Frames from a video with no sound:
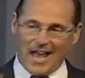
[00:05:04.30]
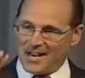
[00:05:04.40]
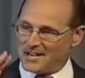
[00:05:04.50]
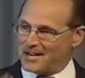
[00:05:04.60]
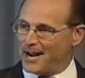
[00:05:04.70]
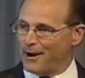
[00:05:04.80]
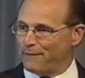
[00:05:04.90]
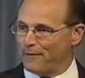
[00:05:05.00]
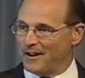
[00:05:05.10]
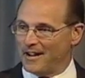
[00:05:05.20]
and to care
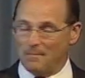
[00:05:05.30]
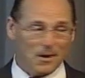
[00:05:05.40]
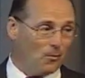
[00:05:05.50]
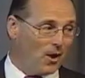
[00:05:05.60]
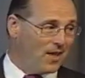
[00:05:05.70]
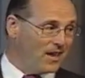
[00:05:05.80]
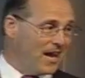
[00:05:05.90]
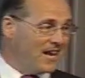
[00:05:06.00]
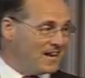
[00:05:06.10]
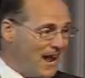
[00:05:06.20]
for him in a way that
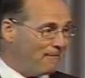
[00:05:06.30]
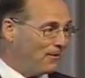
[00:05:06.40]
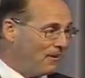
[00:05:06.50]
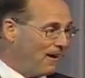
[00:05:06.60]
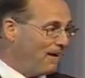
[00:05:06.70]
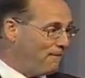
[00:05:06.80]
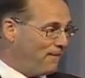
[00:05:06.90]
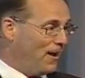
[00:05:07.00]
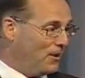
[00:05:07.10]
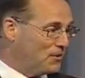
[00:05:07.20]
he never
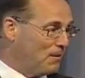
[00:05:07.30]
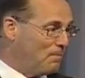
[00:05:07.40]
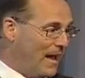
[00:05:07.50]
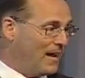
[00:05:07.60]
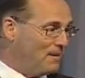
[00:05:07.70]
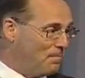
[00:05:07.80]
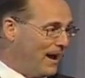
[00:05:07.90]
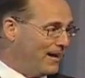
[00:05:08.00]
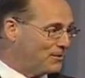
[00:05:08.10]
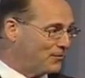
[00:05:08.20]
felt abandoned by
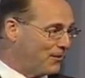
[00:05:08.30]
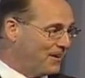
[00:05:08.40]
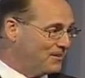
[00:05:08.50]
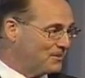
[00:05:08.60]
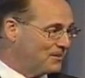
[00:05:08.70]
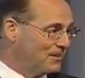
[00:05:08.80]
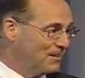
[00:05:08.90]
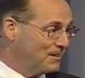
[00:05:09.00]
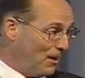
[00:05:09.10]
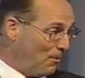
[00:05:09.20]
his friends.
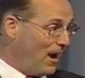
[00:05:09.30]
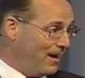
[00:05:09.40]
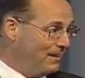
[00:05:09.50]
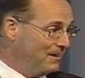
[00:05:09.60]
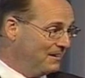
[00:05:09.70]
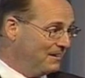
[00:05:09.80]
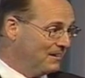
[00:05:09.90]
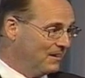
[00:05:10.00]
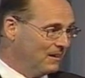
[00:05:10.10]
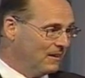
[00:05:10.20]
Is that right?
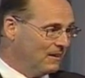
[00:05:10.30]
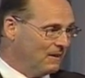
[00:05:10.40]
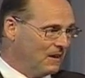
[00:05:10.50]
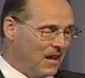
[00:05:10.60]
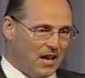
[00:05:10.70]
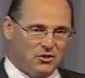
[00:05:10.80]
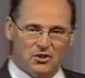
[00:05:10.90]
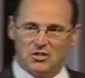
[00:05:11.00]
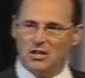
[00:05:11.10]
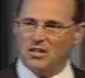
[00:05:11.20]
and
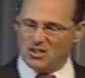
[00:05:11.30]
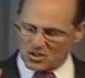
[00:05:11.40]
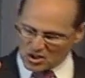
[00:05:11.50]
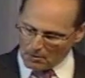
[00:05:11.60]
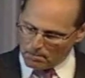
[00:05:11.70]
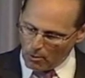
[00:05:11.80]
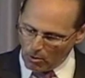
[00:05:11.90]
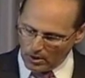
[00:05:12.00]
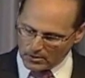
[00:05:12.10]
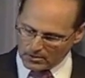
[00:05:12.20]
just this
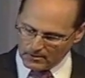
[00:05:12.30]
support.